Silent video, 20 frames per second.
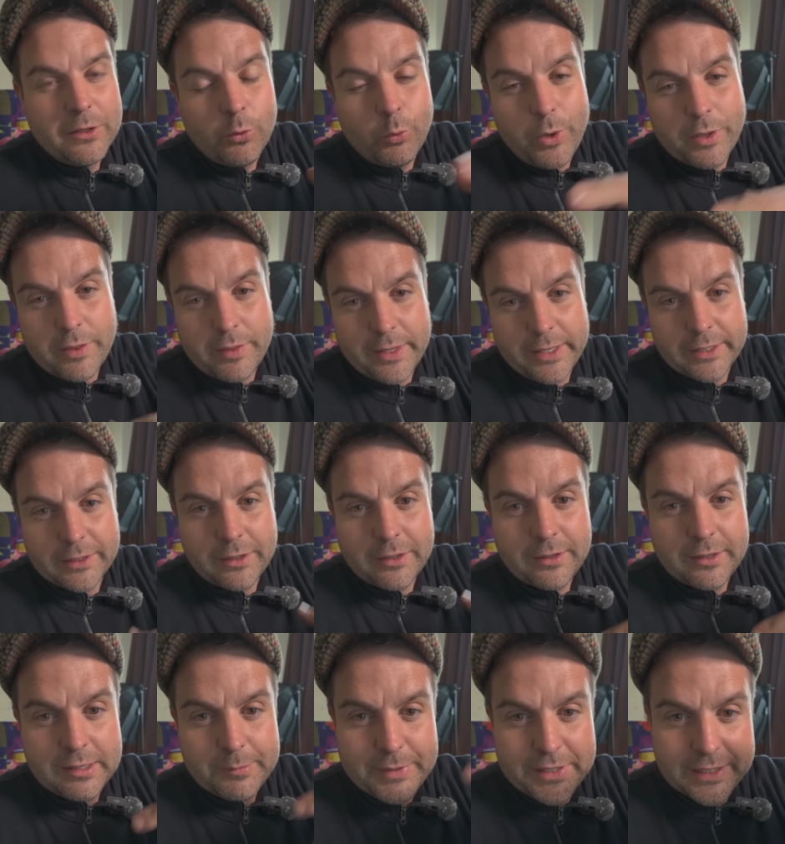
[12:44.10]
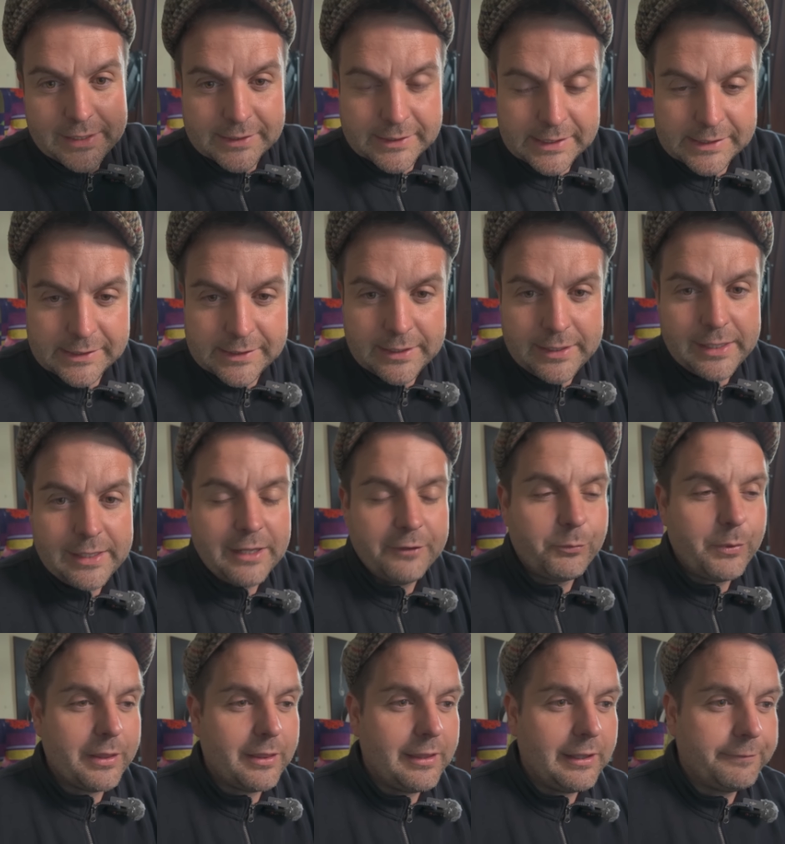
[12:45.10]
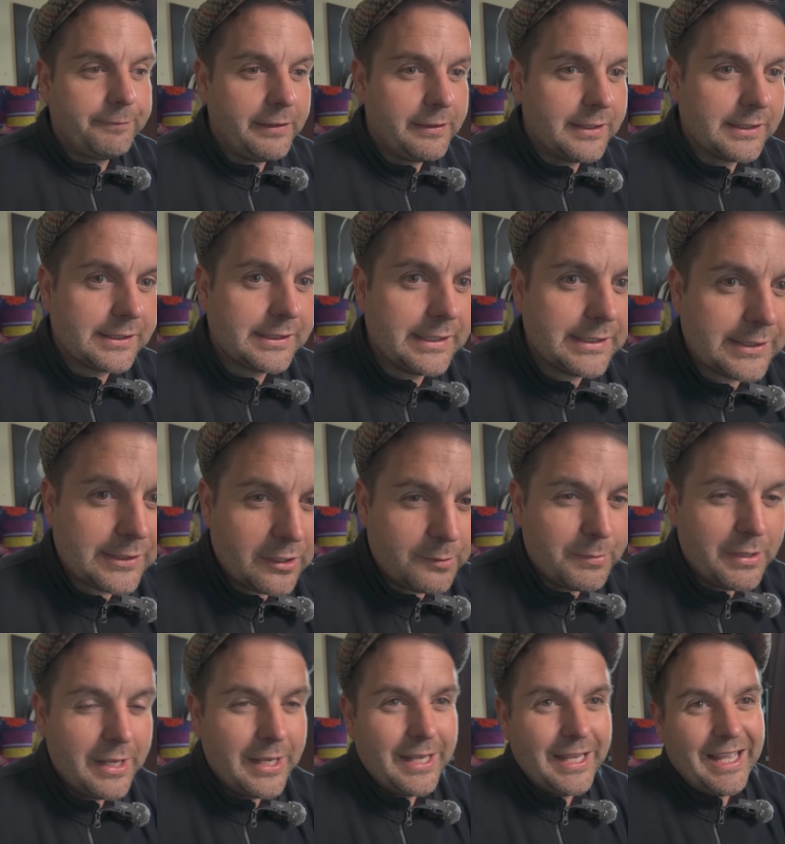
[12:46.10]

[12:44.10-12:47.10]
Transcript: whether they're going to be consistent enough, whether they fit the system.